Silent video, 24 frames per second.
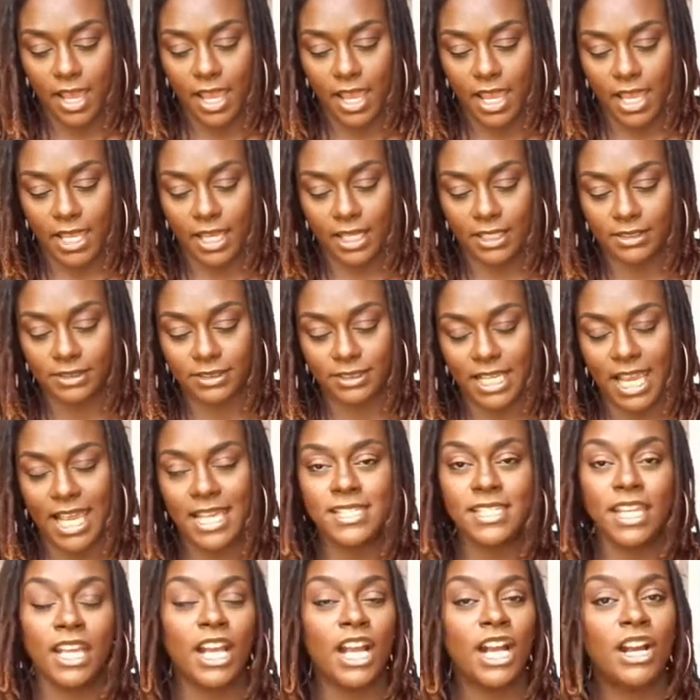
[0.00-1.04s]
and
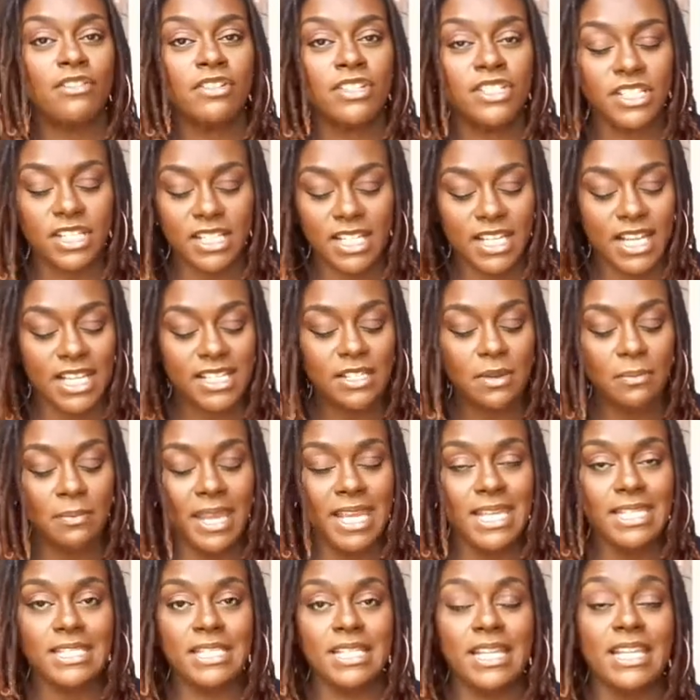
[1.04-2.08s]
as encouraging and as
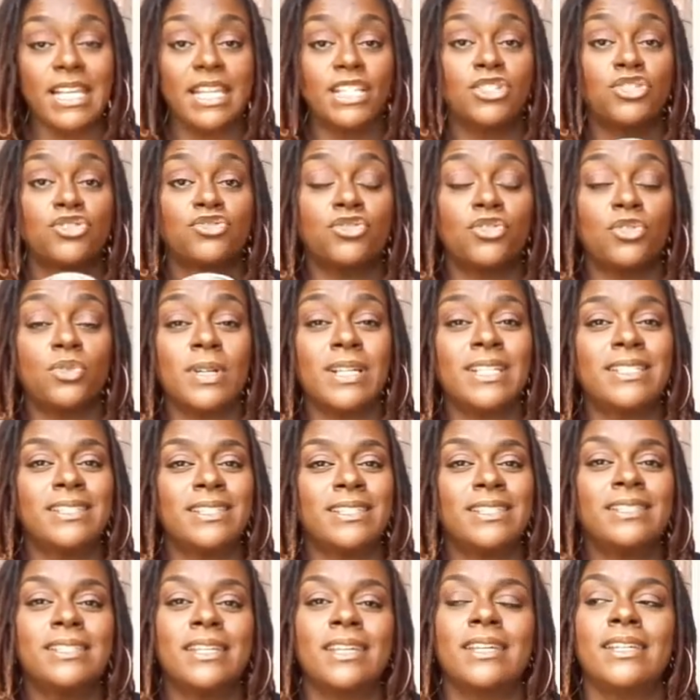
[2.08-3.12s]
amazing and as true as
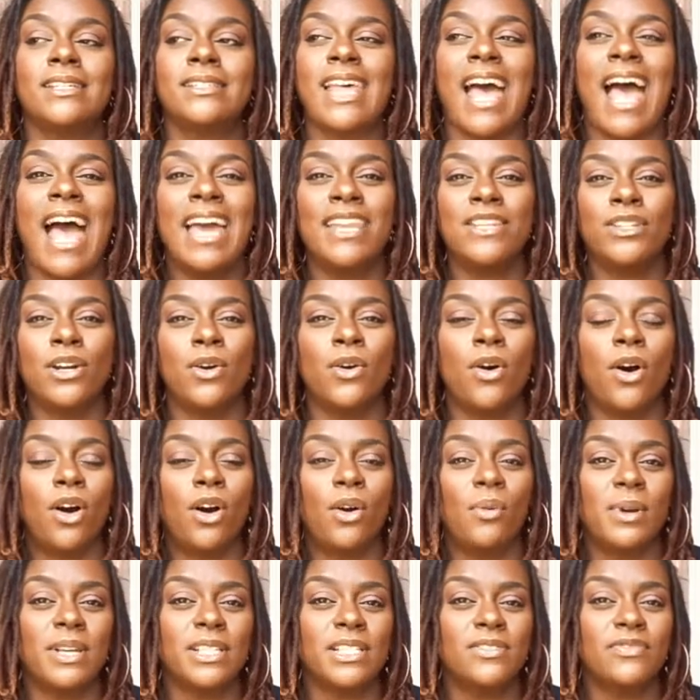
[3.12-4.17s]
this is, I don't
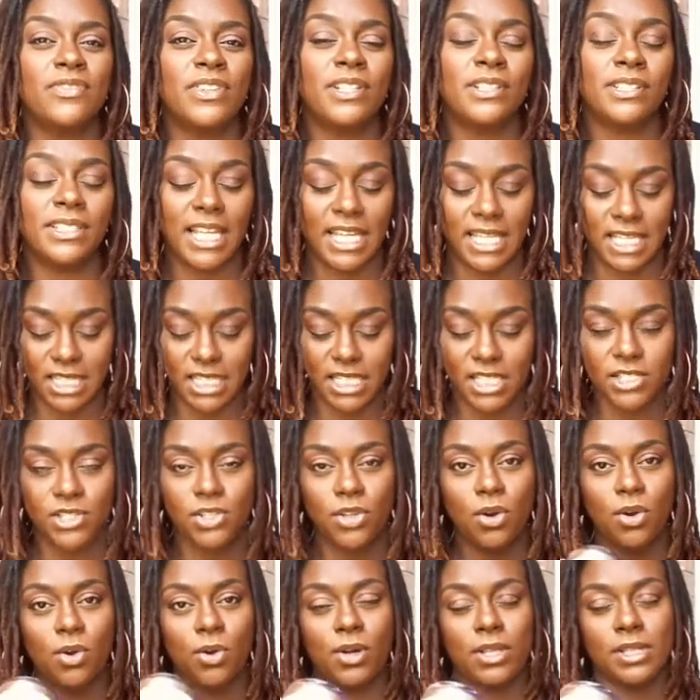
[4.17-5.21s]
always feel like this
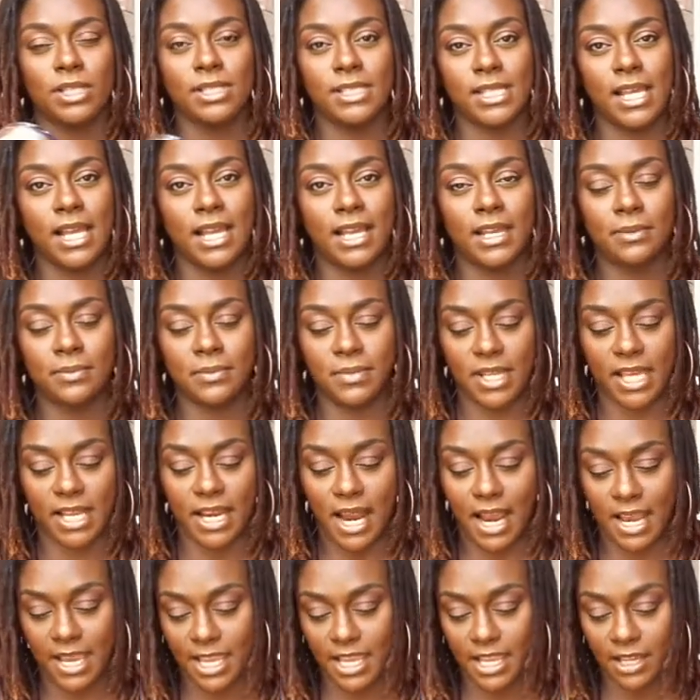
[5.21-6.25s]
all the time,
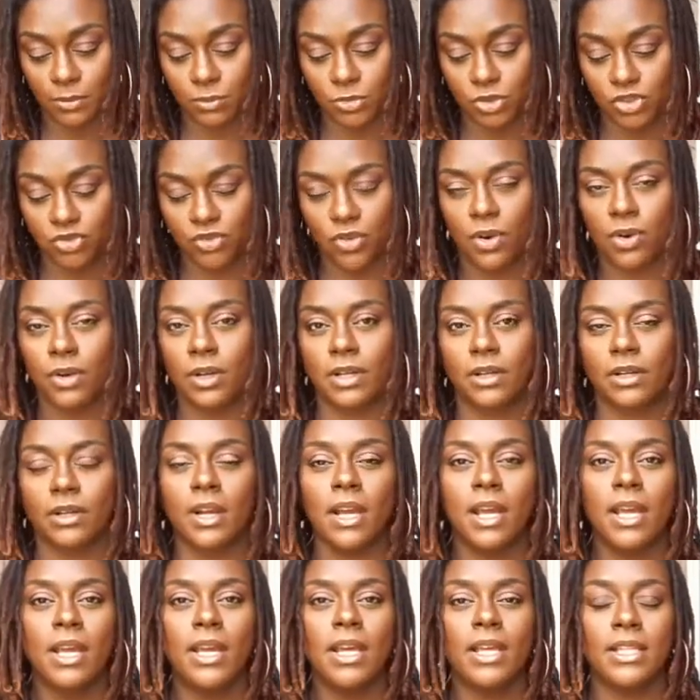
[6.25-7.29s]
that I am stronger
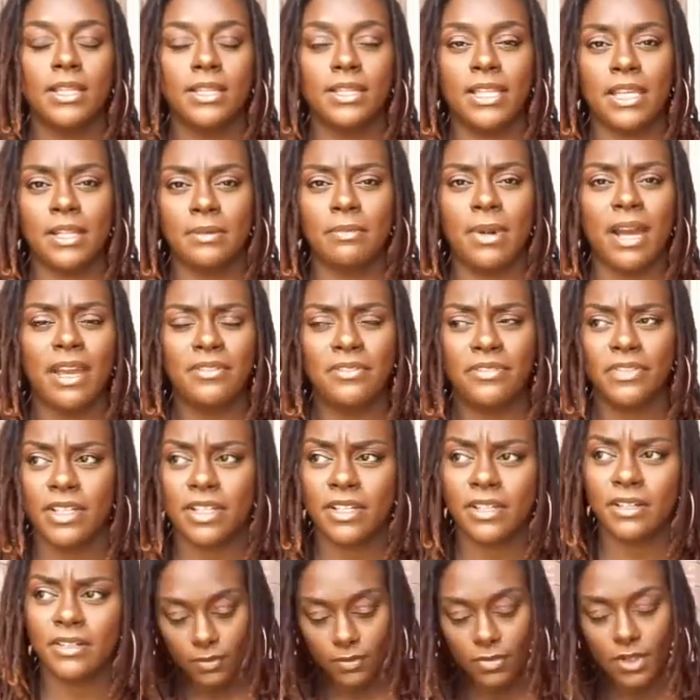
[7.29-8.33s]
than my
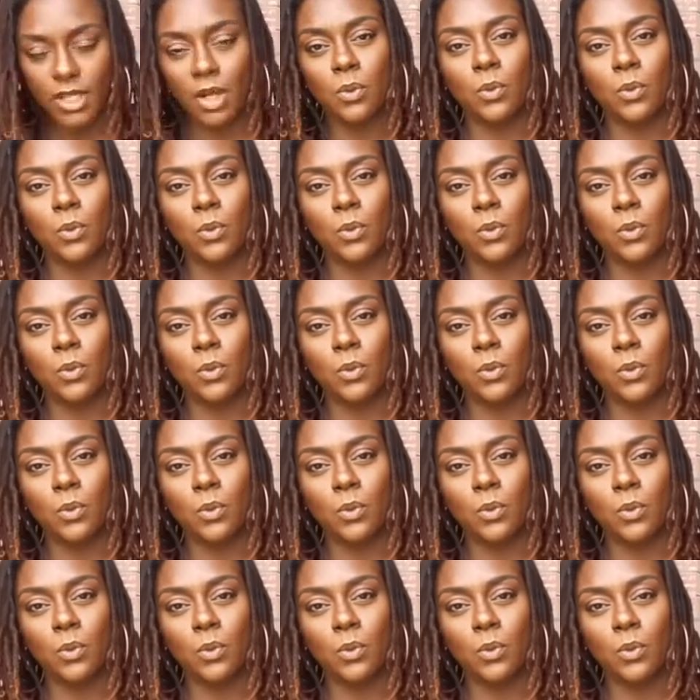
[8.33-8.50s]
fears.